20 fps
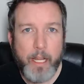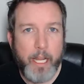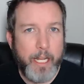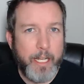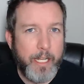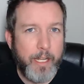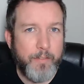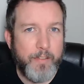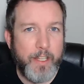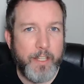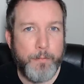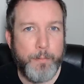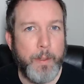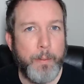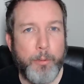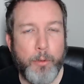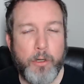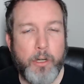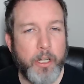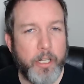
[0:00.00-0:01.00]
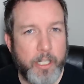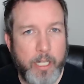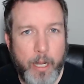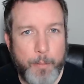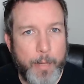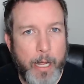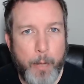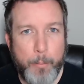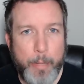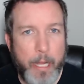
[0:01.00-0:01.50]
Any of these people could have come
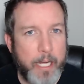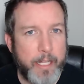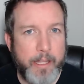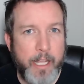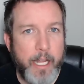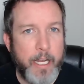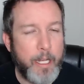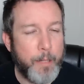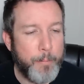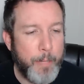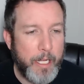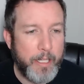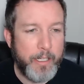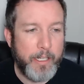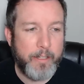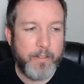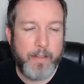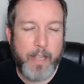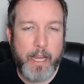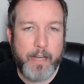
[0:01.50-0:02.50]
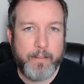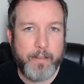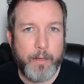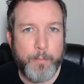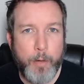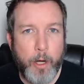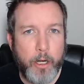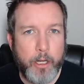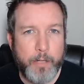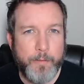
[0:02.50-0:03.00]
out back then and made the exact same
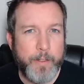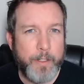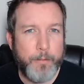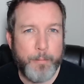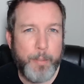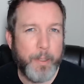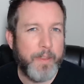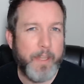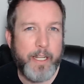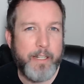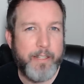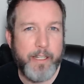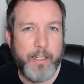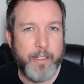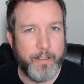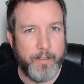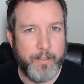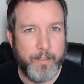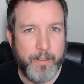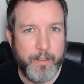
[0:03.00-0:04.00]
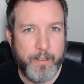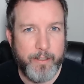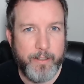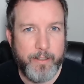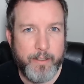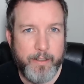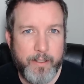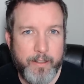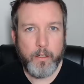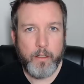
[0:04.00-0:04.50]
arguments, but they didn't.
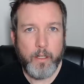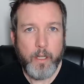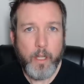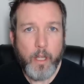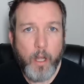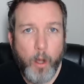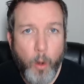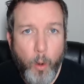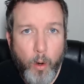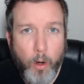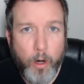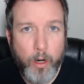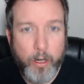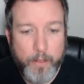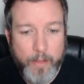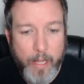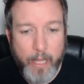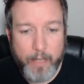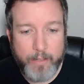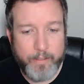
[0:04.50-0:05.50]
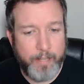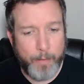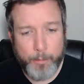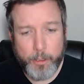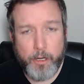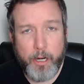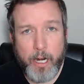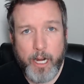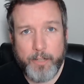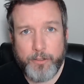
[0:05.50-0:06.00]
Or that
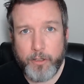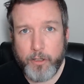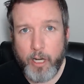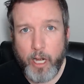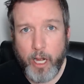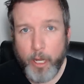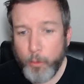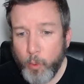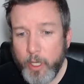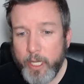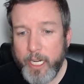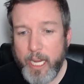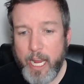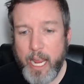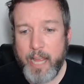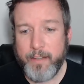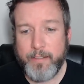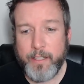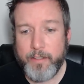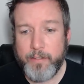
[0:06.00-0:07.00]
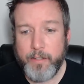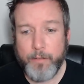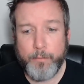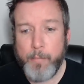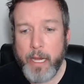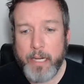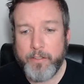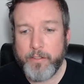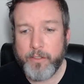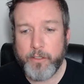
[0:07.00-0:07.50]
Democrats are unwitting assets of
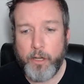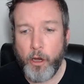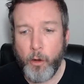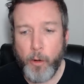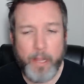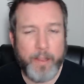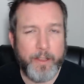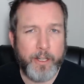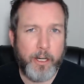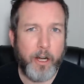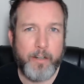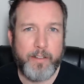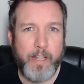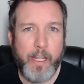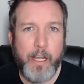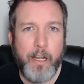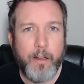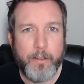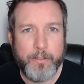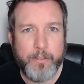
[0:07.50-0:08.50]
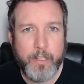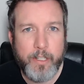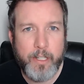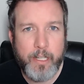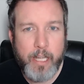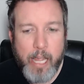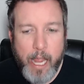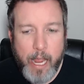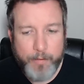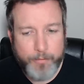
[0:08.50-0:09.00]
Mexico and the cartels.
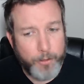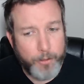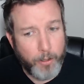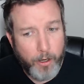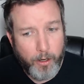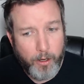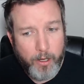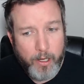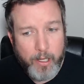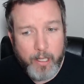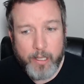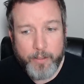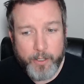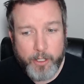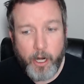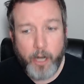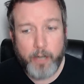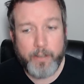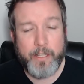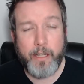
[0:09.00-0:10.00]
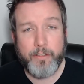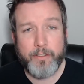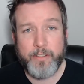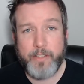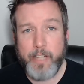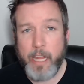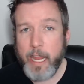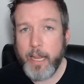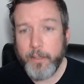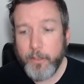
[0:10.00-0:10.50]
After all, the cartels
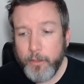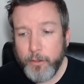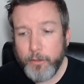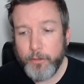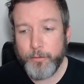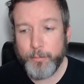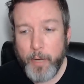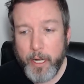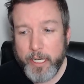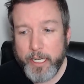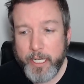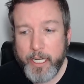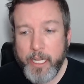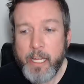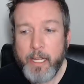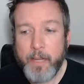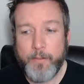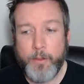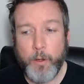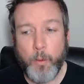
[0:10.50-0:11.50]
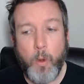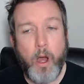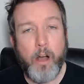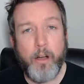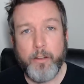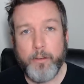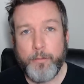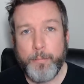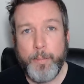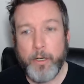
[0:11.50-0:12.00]
stand to lose money if the
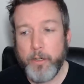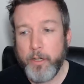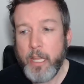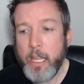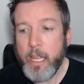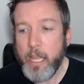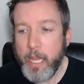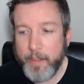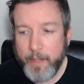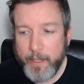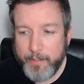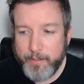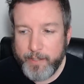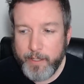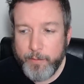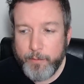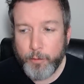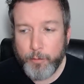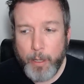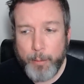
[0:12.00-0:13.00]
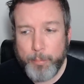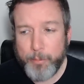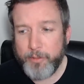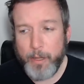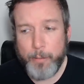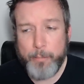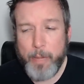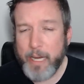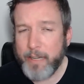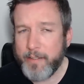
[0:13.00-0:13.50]
wall is built, and they seem to
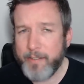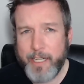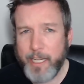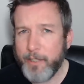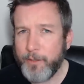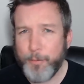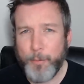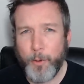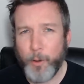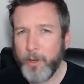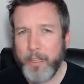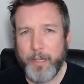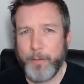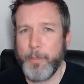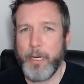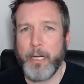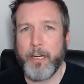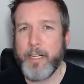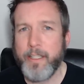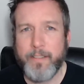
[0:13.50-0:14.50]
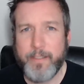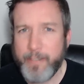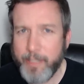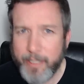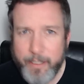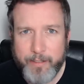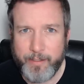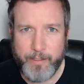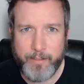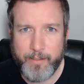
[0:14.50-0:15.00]
represent Mexicans more than American
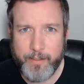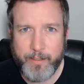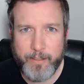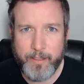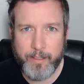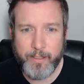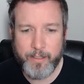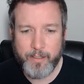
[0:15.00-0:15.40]
citizens.